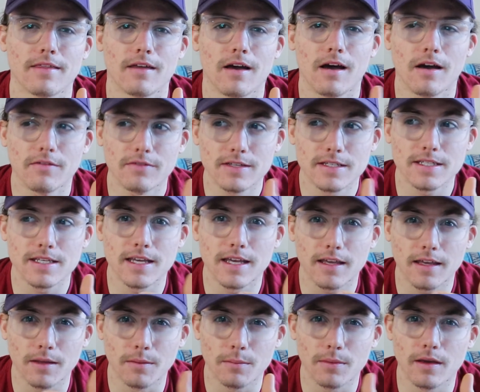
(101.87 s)
obviously it
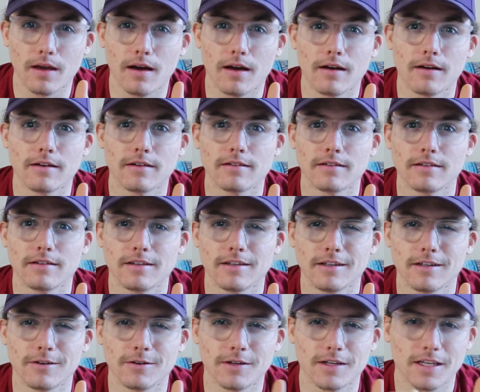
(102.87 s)
can be hard.
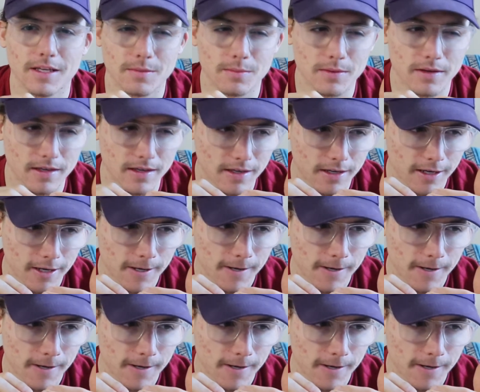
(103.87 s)
It can be